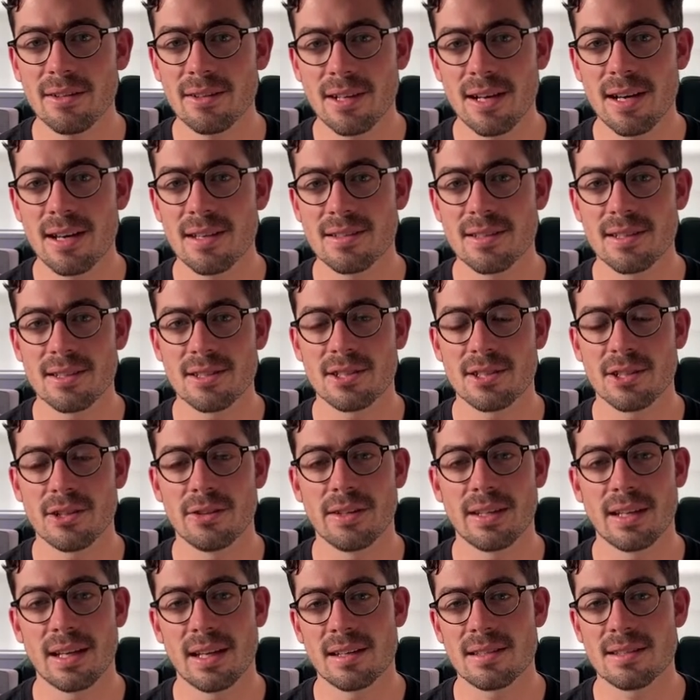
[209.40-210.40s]
lies in
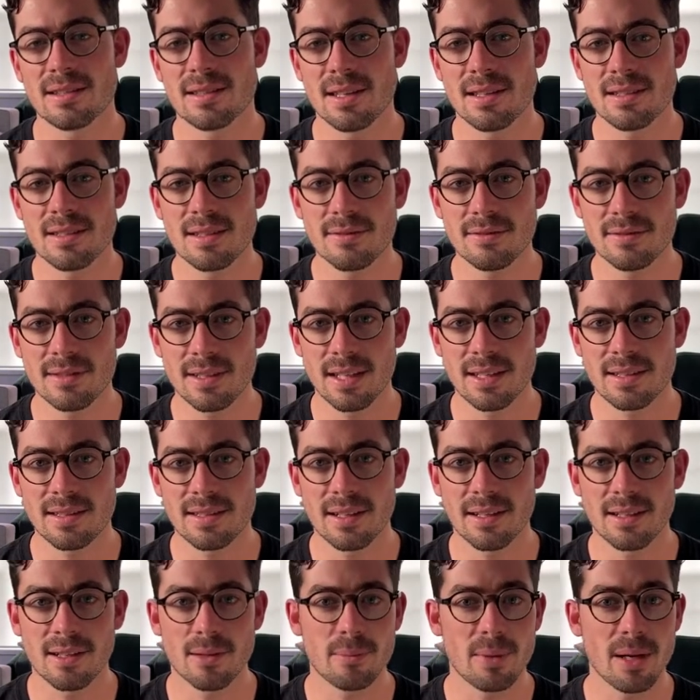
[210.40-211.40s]
showing extensive
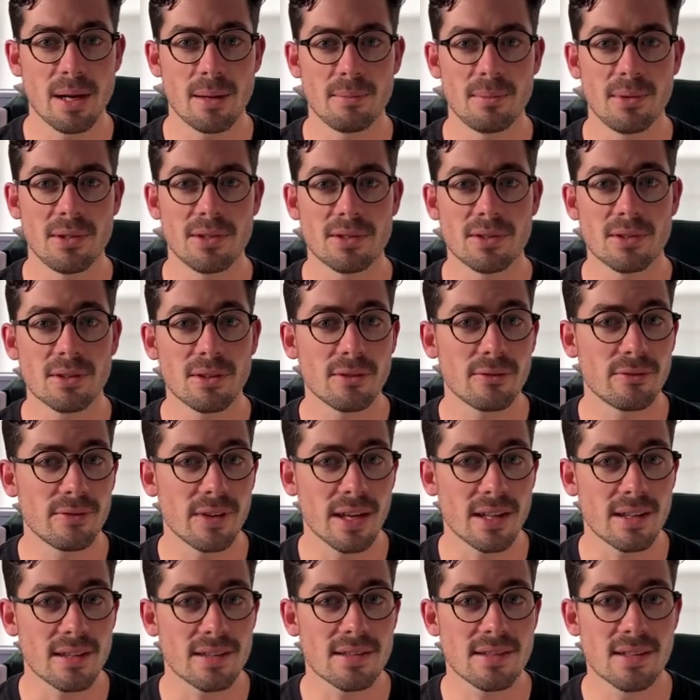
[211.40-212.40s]
detail about musical
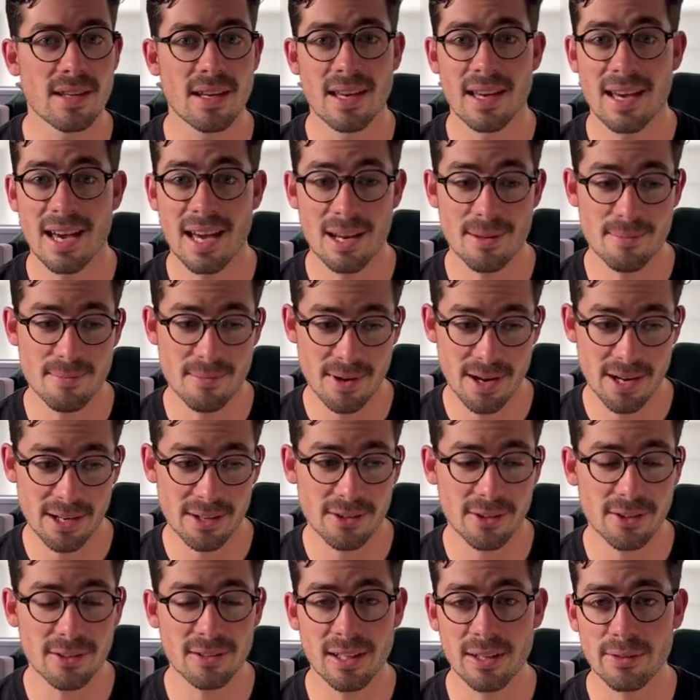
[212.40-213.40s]
events at a
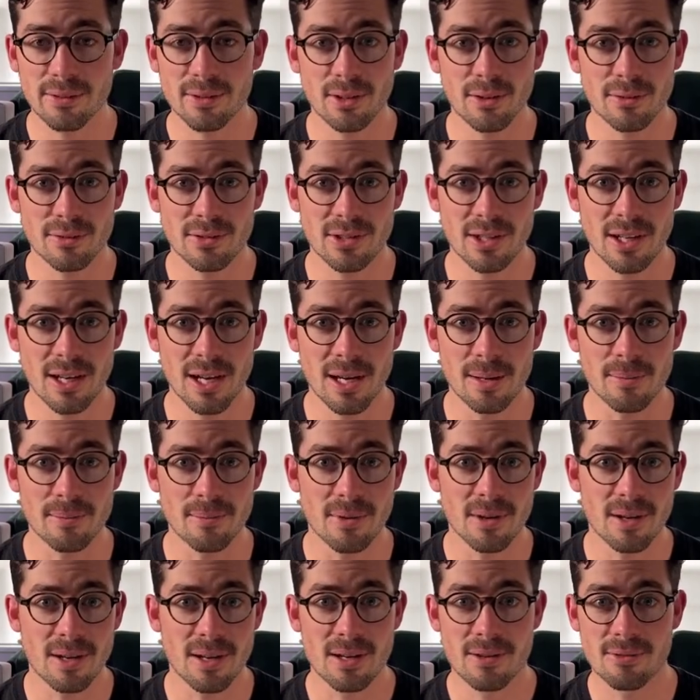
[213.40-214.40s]
micro level of time
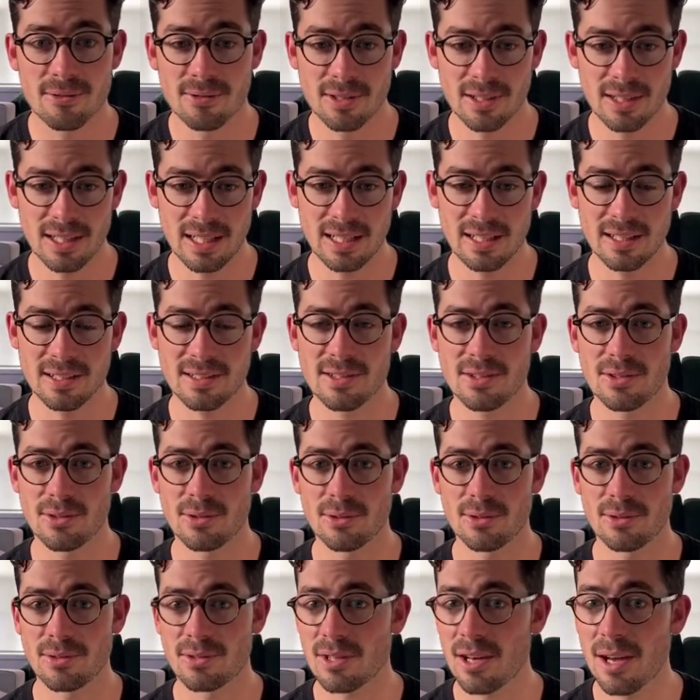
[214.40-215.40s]
related
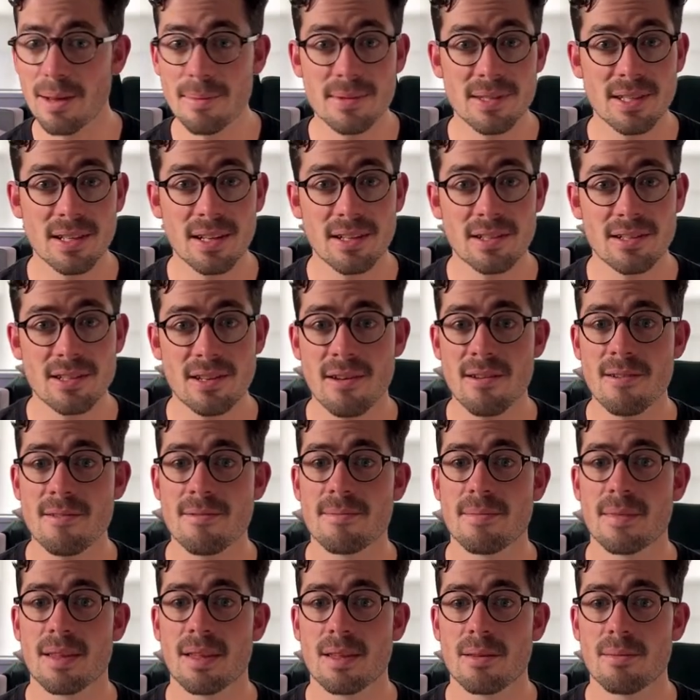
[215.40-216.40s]
to time signature,
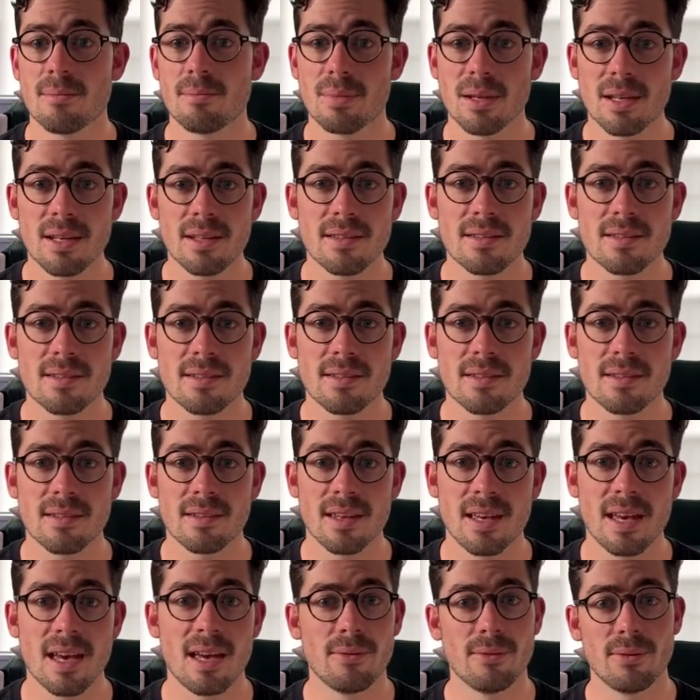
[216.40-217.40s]
beats,
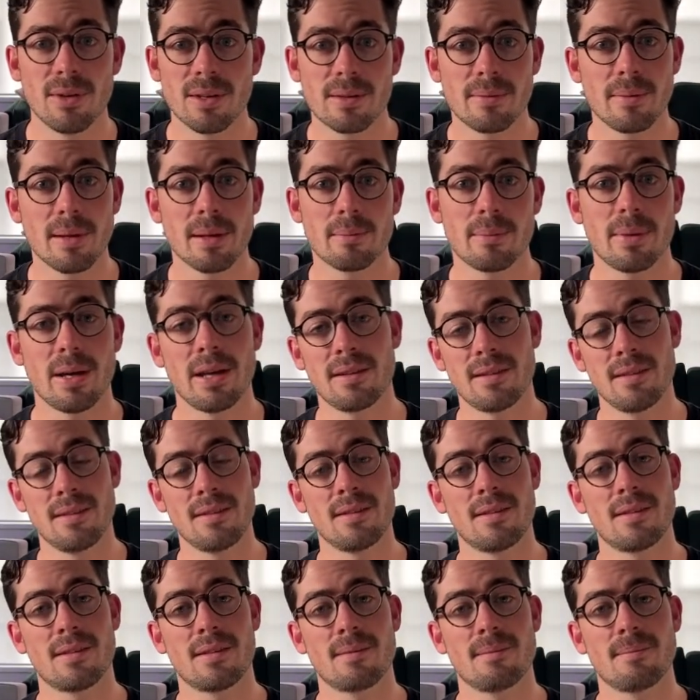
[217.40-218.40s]
and rhythmic
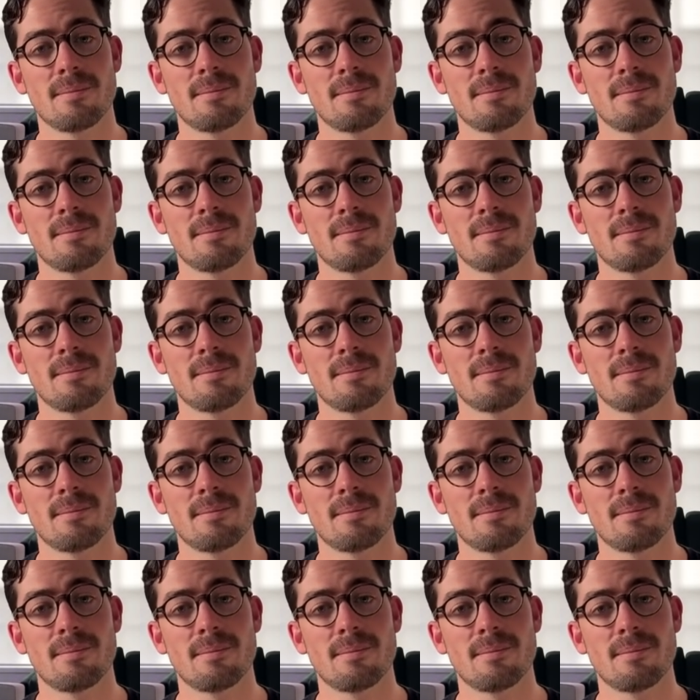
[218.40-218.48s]
patterns.